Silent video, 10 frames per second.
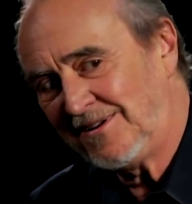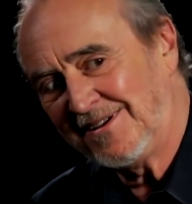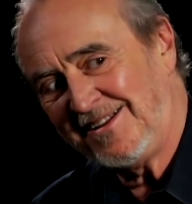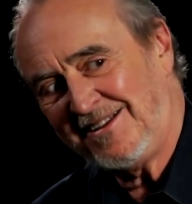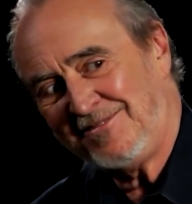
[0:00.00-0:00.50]

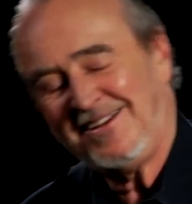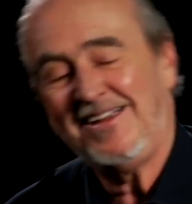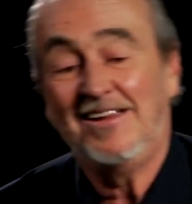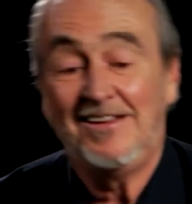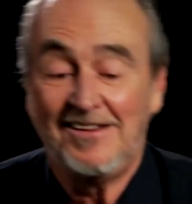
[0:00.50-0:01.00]
looking at me.
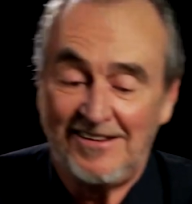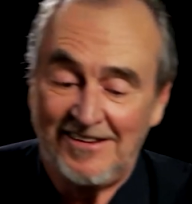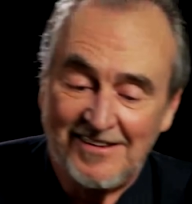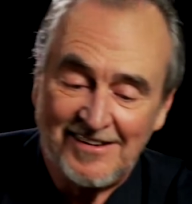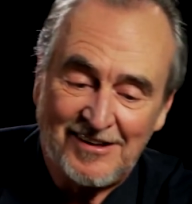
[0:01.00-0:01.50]

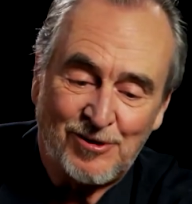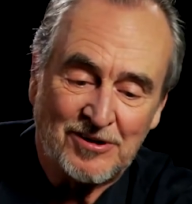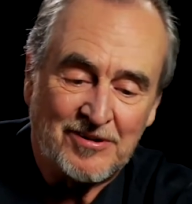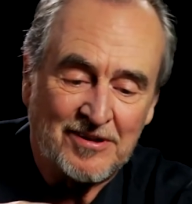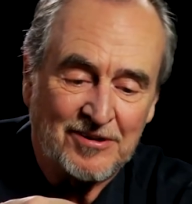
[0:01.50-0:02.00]
And he
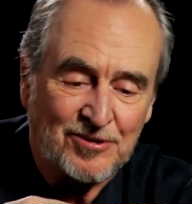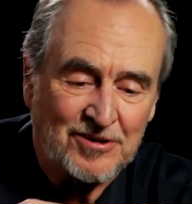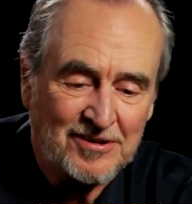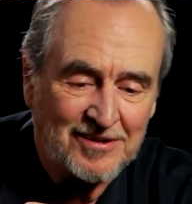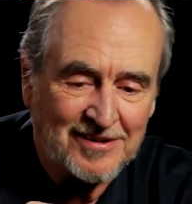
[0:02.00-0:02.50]
walked around the
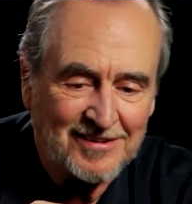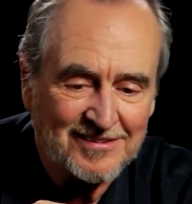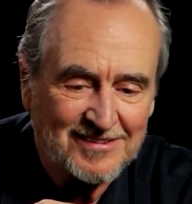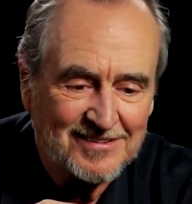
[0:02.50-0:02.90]
corner and I,